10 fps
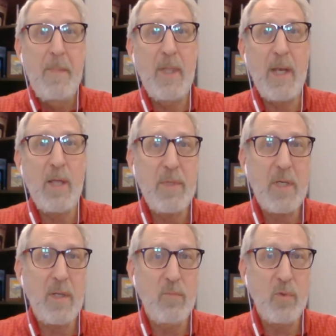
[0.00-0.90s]
then I
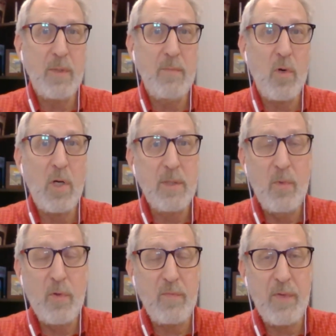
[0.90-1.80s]
become really wrongly
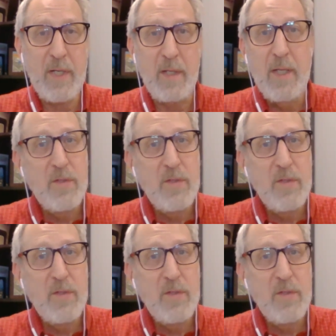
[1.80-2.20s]
motivated.